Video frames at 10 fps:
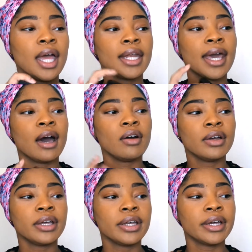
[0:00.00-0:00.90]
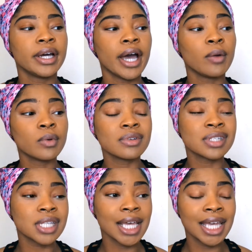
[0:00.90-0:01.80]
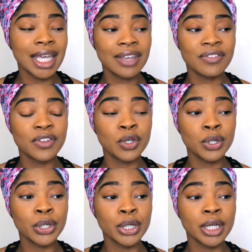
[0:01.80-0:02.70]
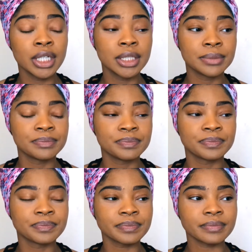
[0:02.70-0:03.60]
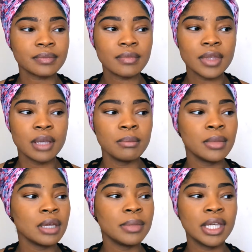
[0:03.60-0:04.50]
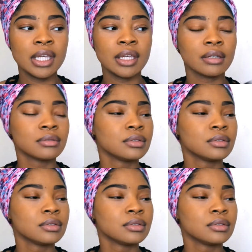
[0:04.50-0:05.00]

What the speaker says: Now, I will say, if you're maybe